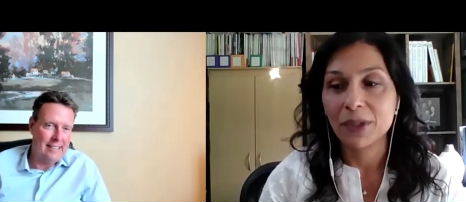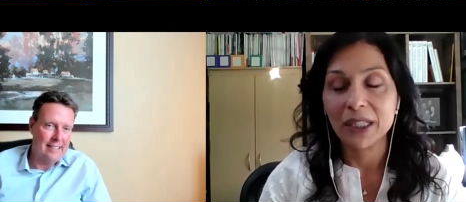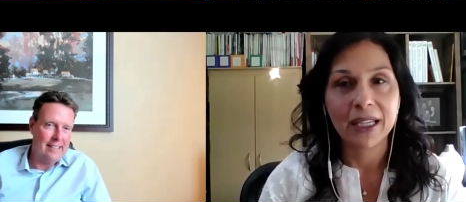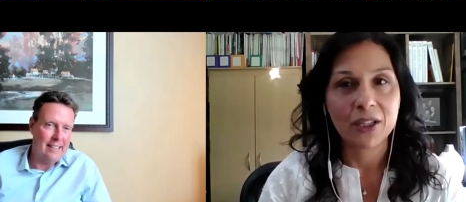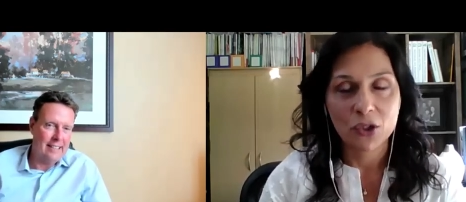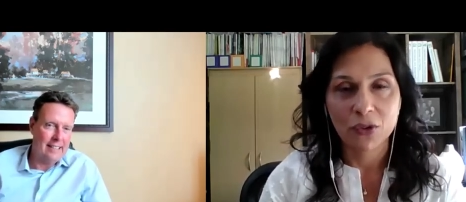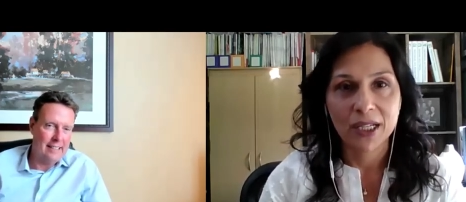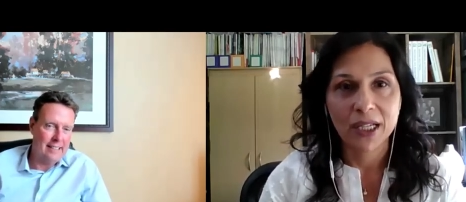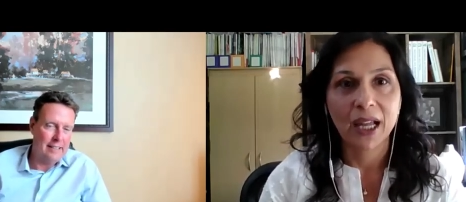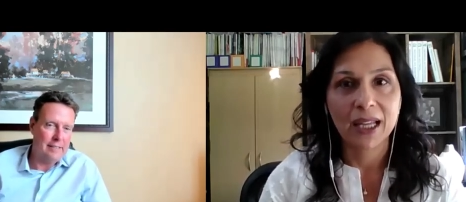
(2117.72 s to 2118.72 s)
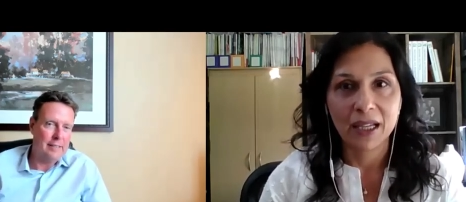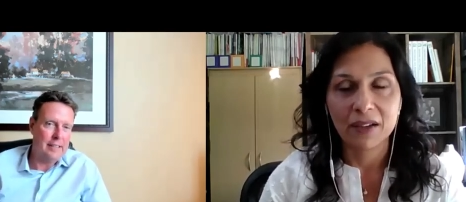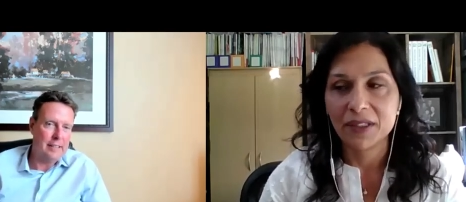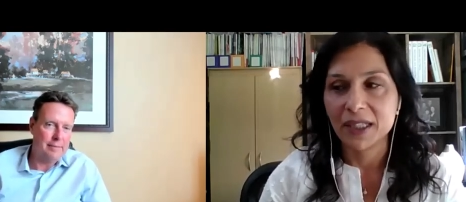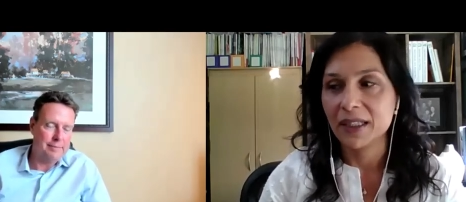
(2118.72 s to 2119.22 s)
Speaker 1: I really enjoyed it. I
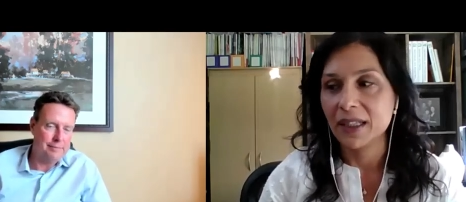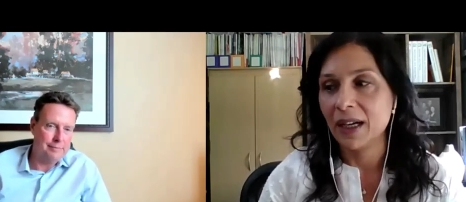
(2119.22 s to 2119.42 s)
loved it.